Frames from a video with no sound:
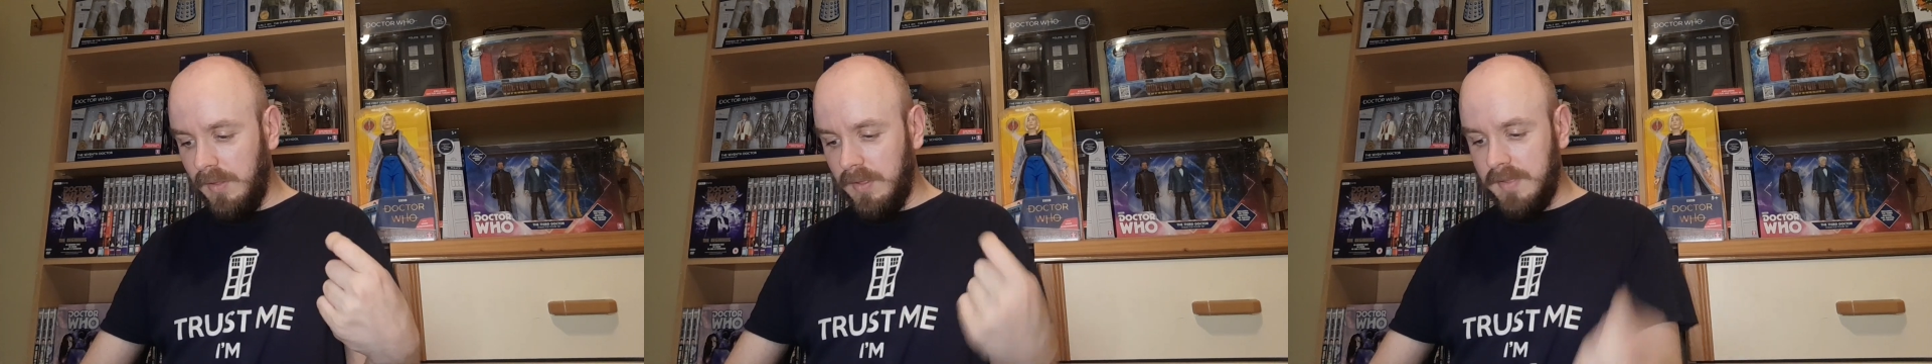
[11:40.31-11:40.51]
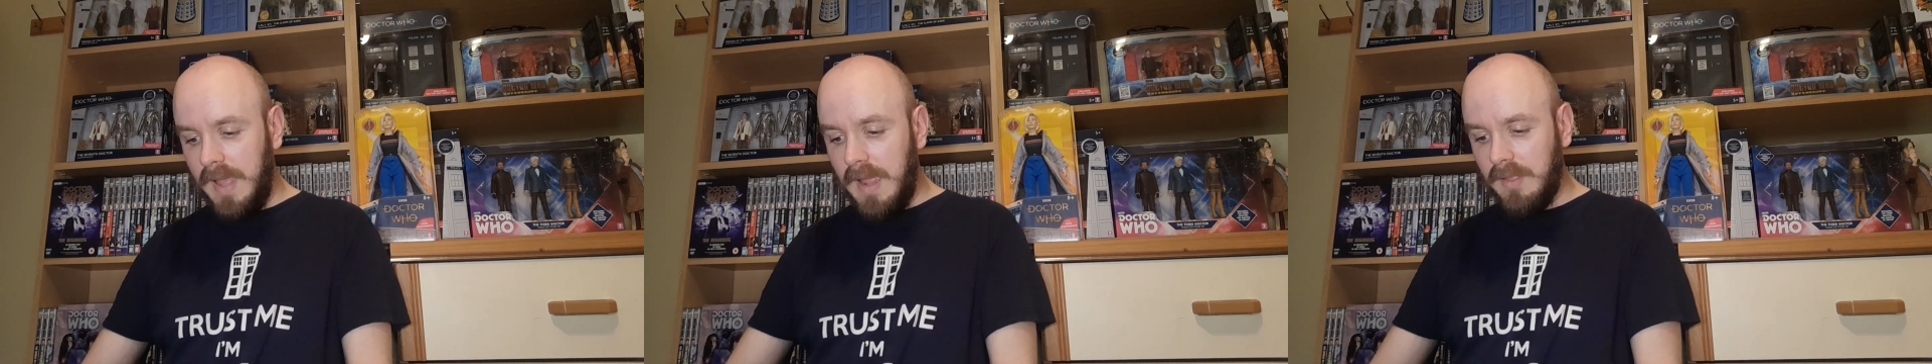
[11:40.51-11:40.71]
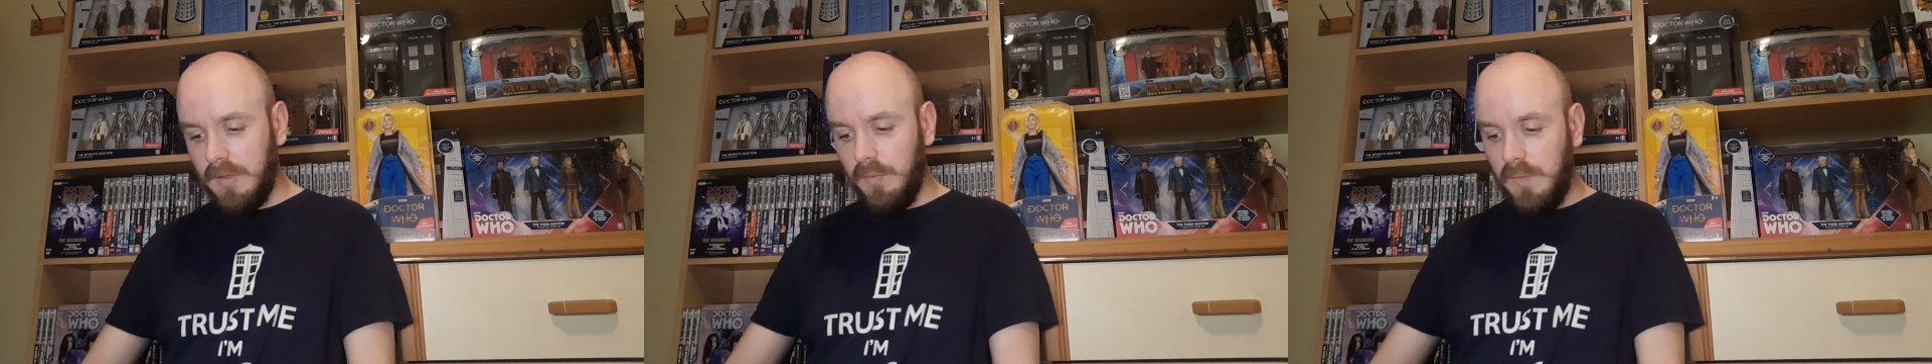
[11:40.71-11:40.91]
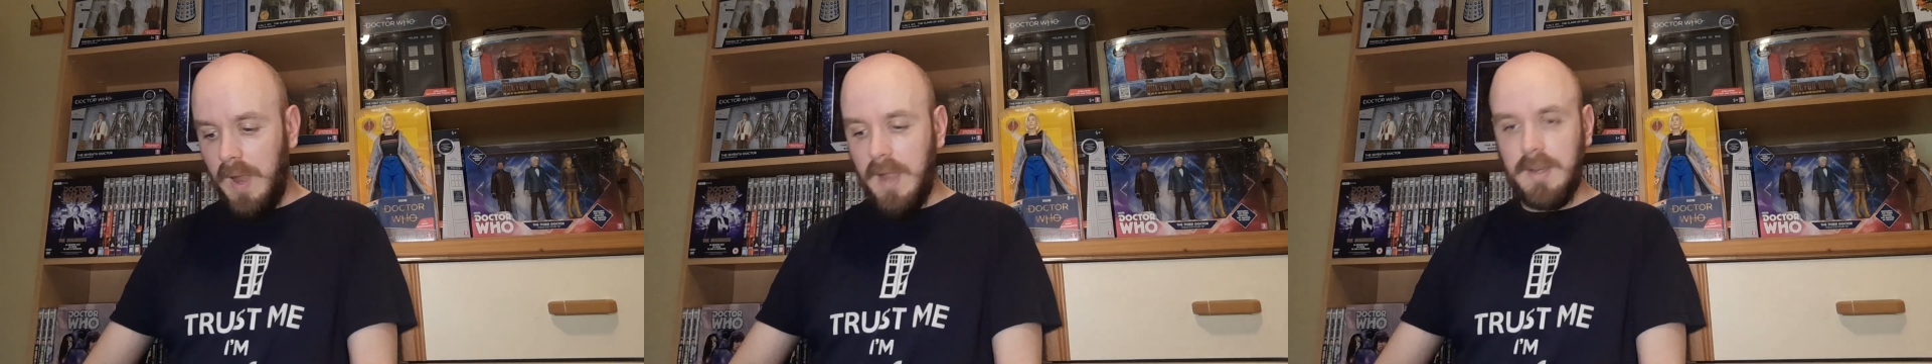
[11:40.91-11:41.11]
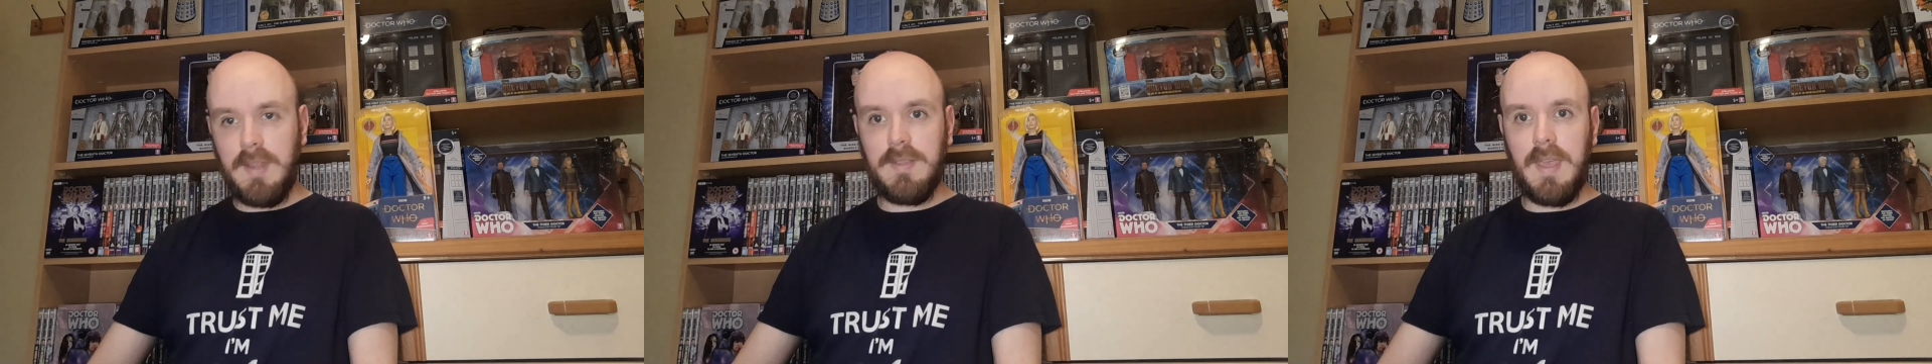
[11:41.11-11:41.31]
set
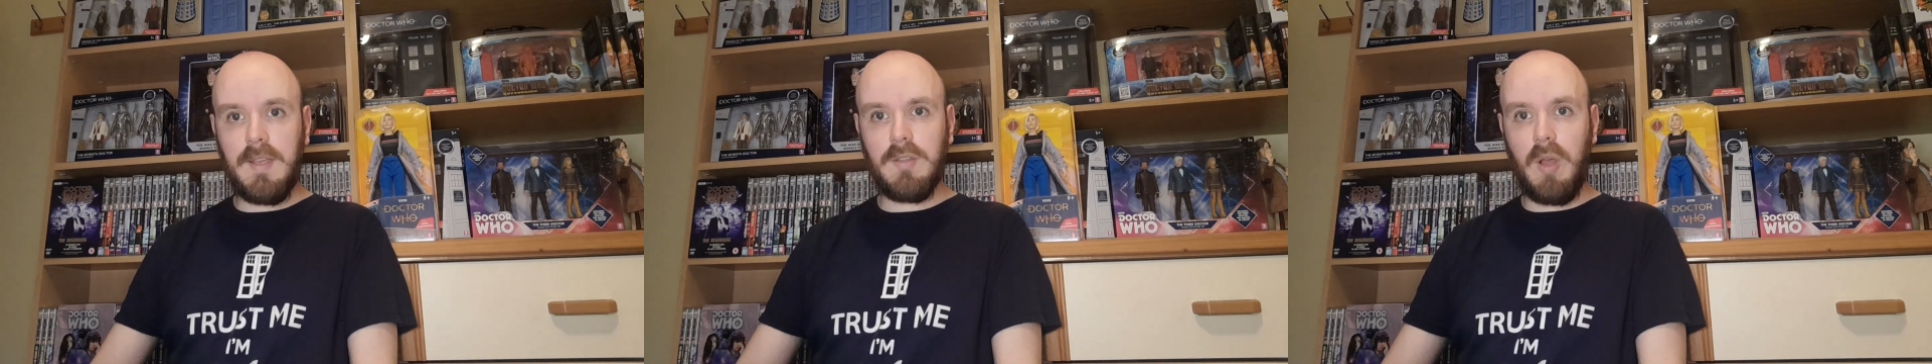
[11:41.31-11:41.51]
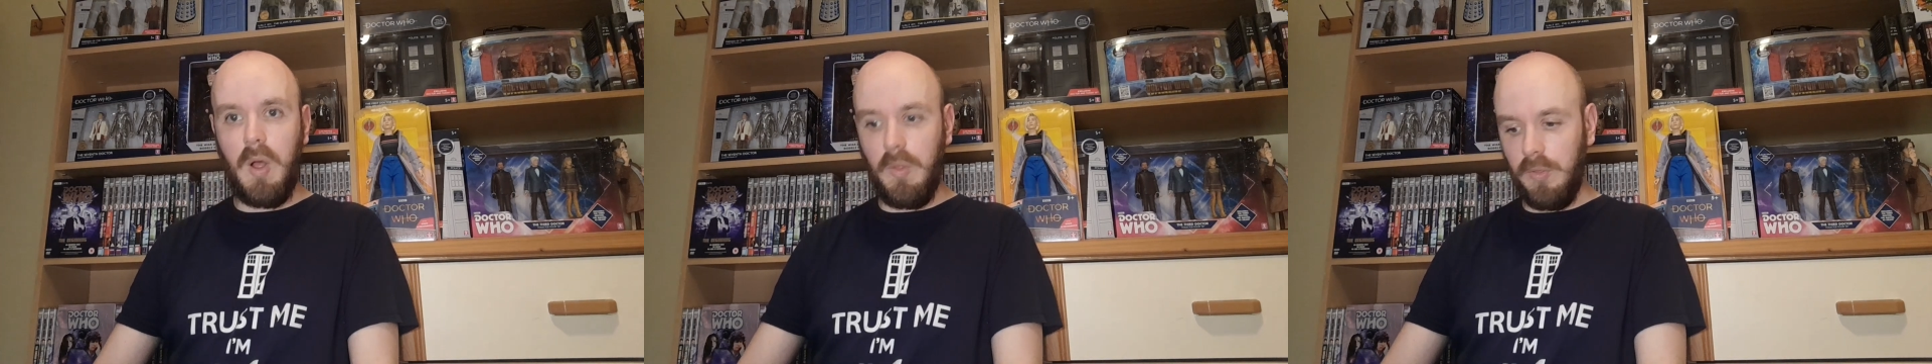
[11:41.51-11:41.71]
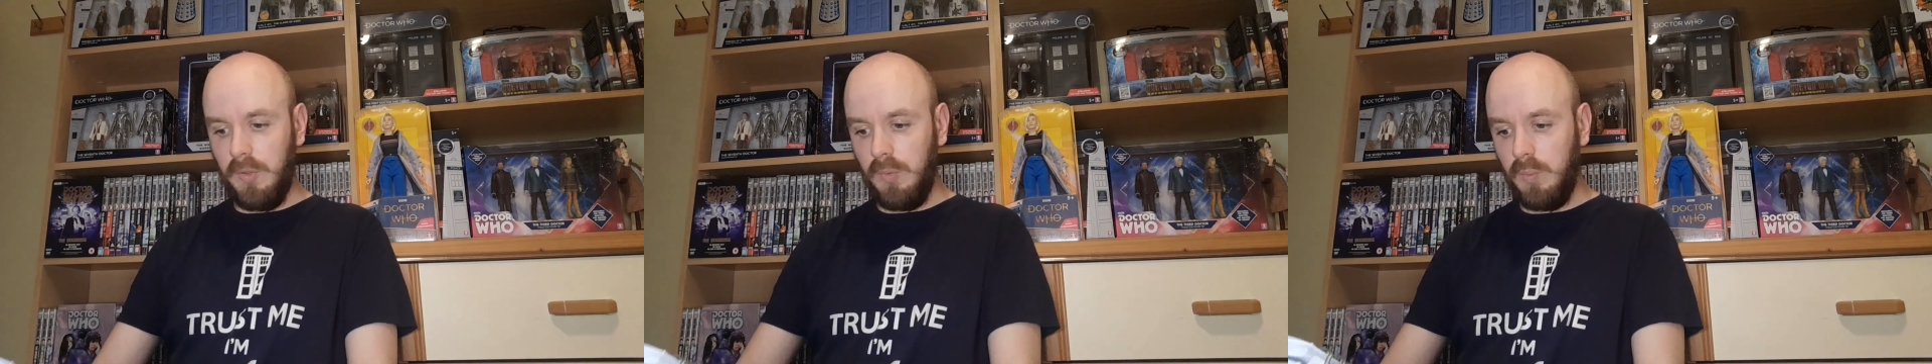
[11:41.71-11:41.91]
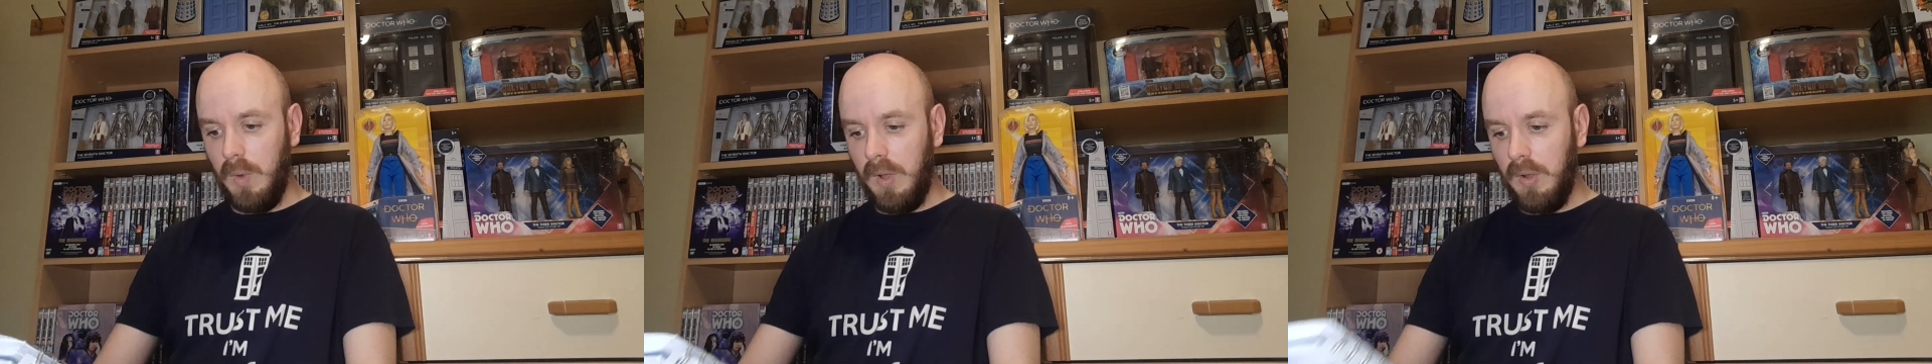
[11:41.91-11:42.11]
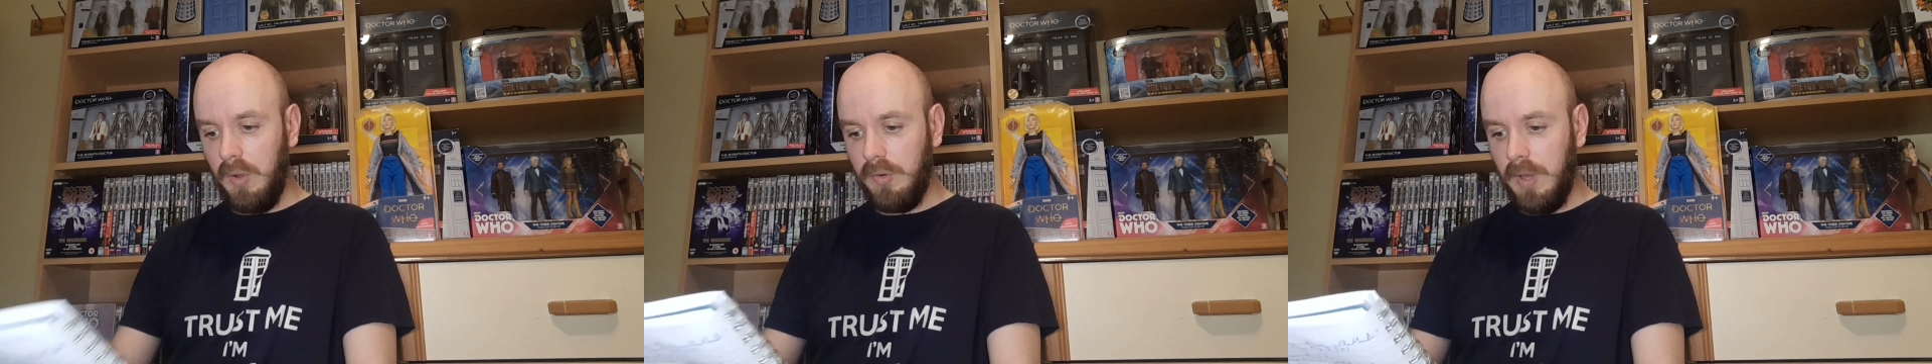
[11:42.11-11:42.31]
Rani Takes on the
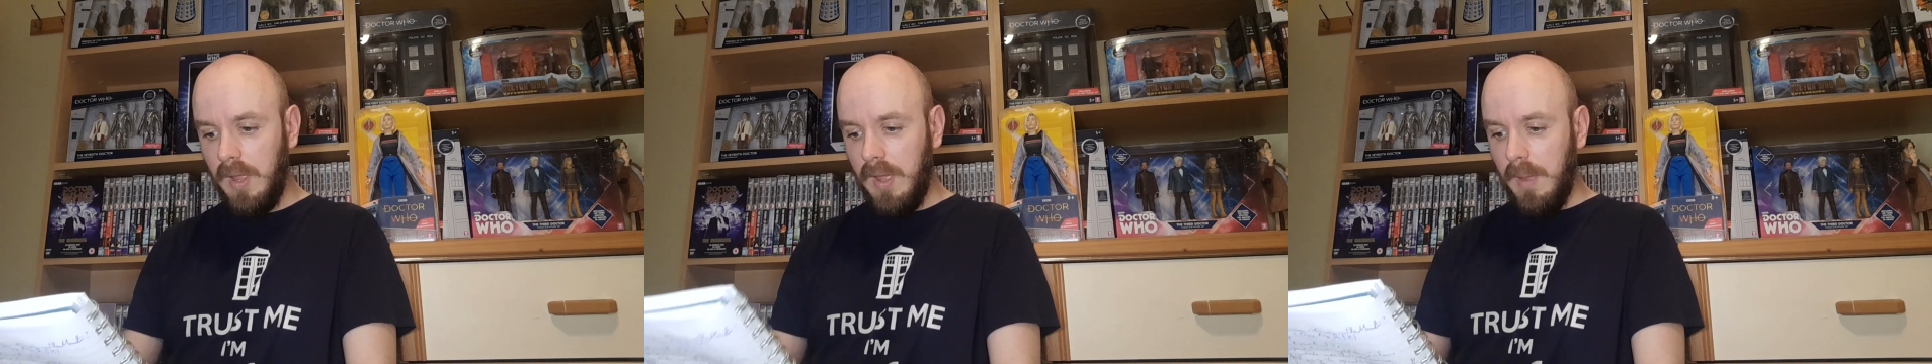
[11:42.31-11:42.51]
World